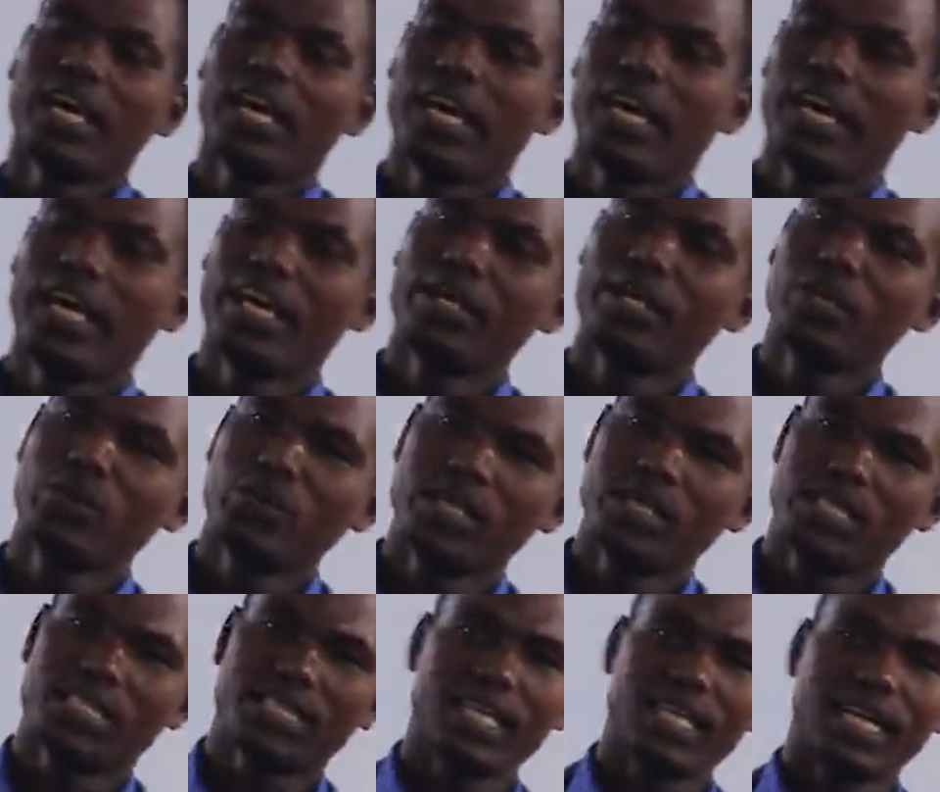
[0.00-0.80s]
and
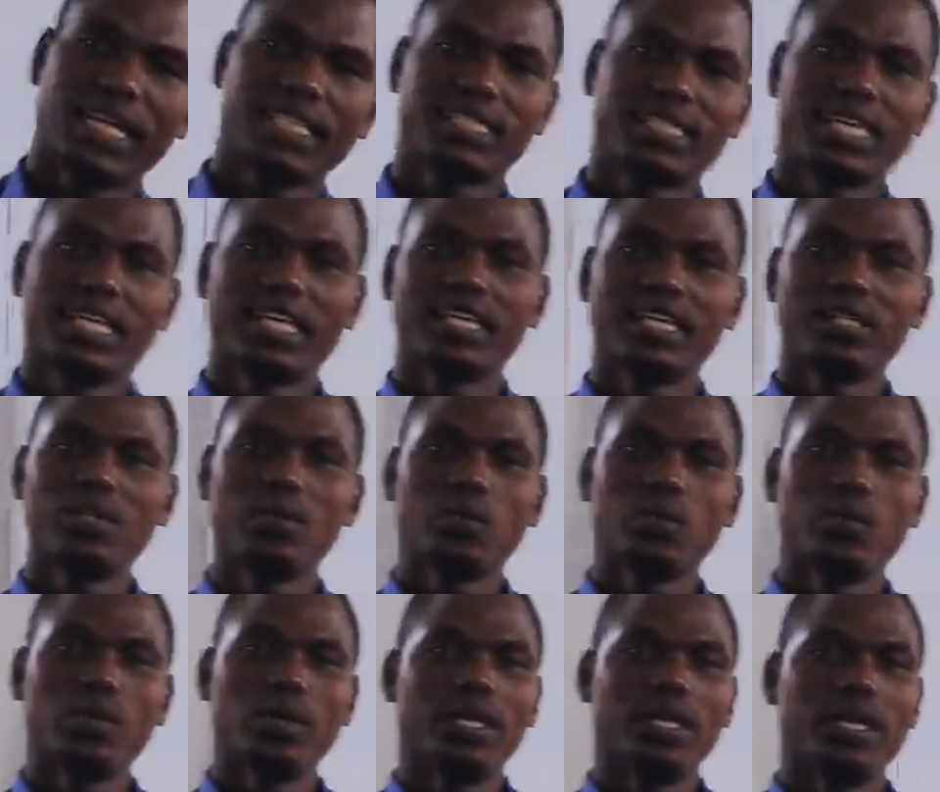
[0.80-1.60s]
we
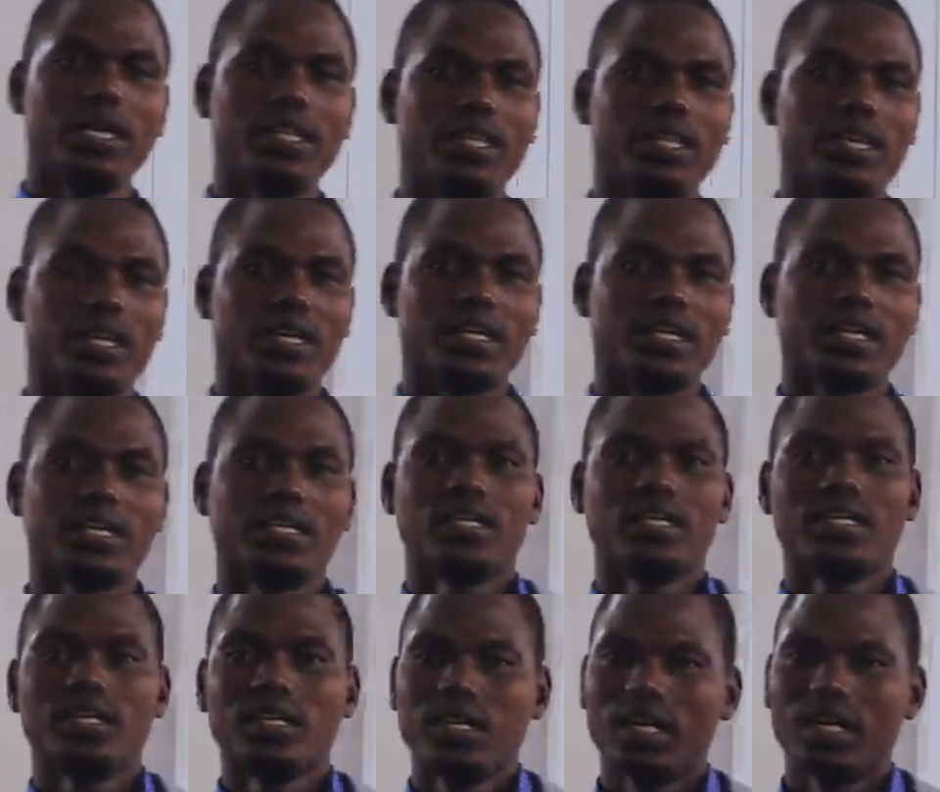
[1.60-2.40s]
started with
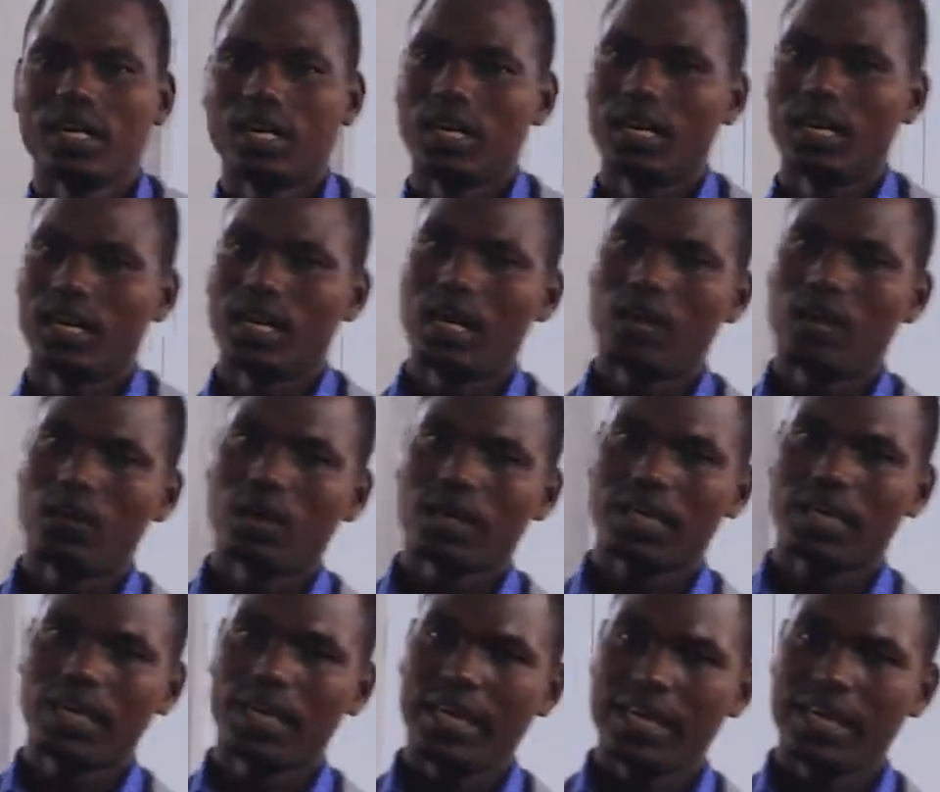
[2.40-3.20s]

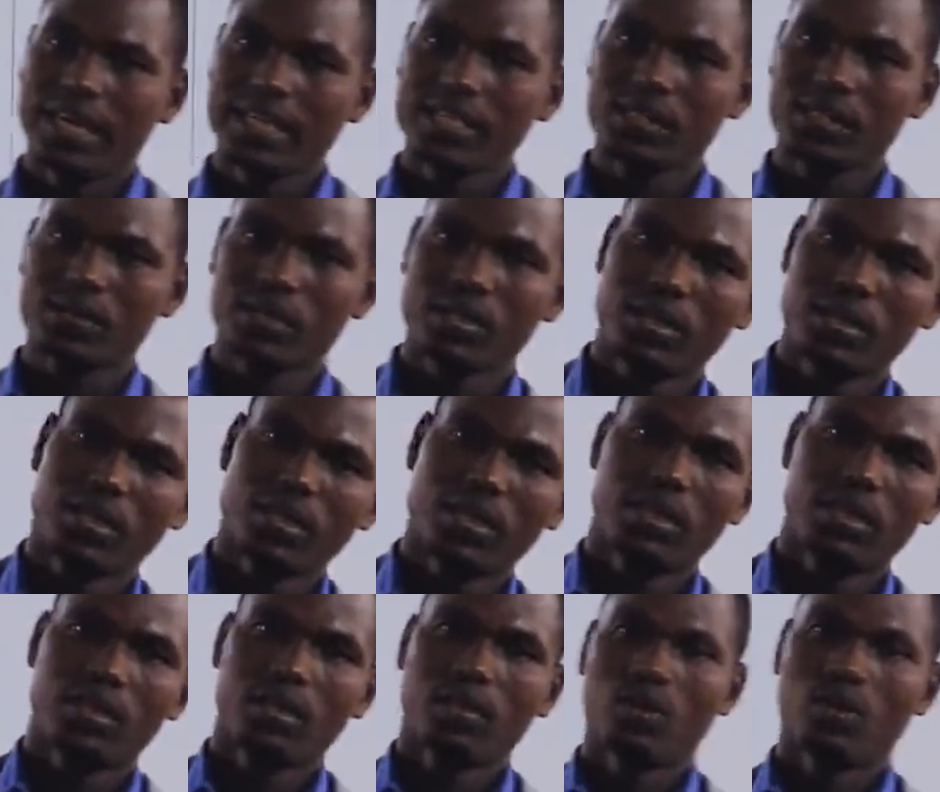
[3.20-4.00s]
our case
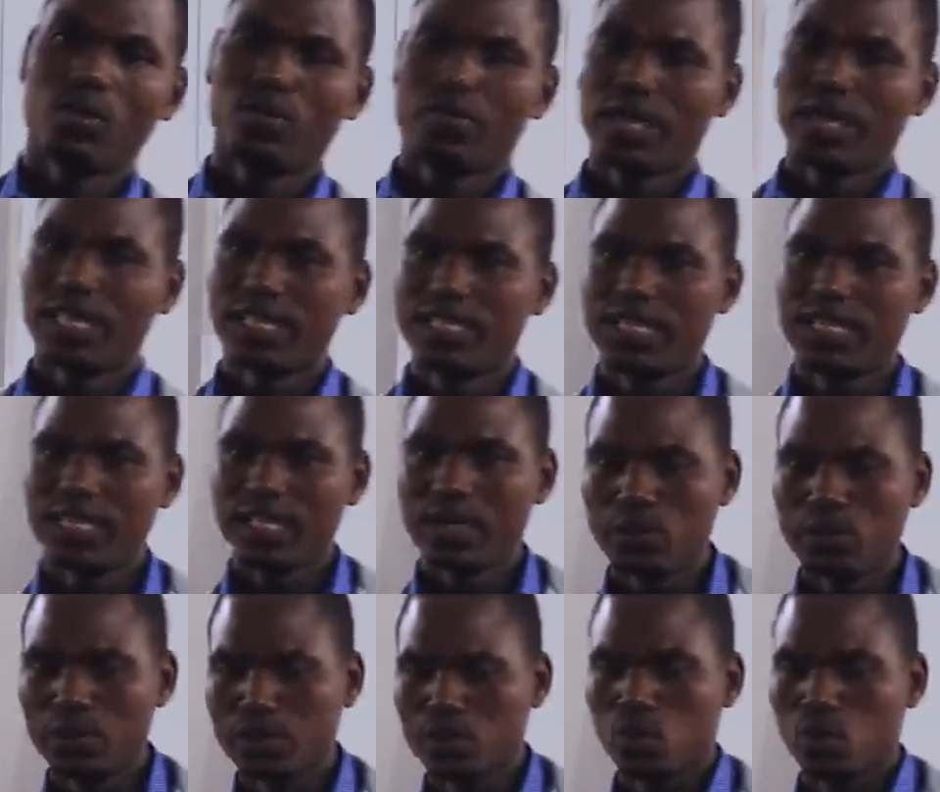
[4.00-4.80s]
on that
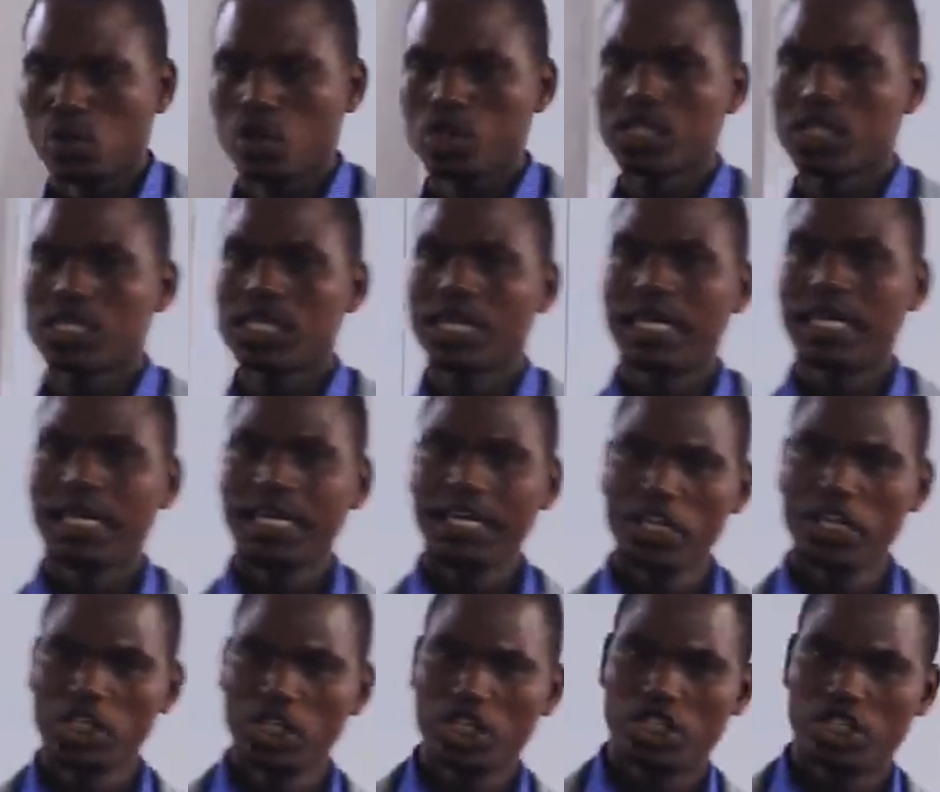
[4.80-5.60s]
day, which was
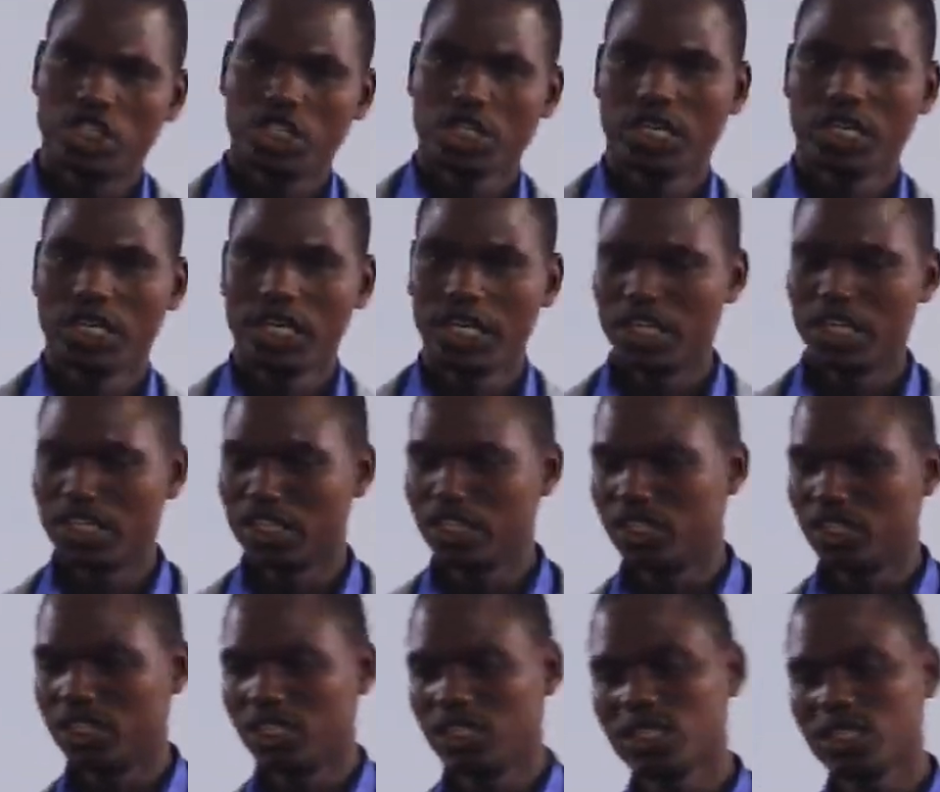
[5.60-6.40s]
heat
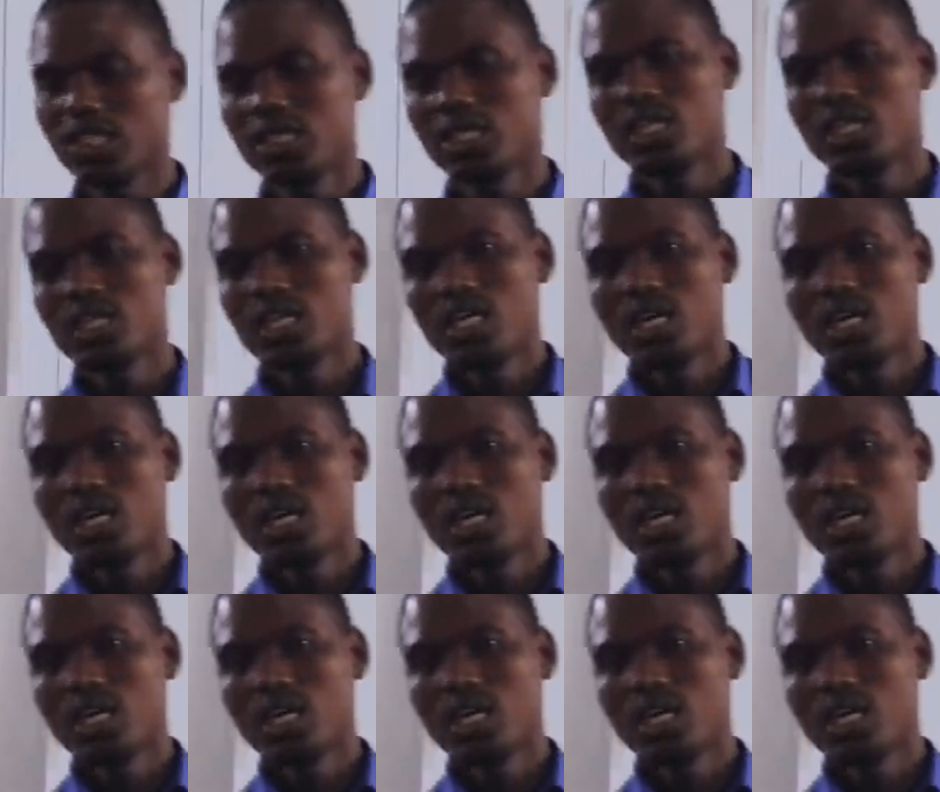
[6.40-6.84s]
energy.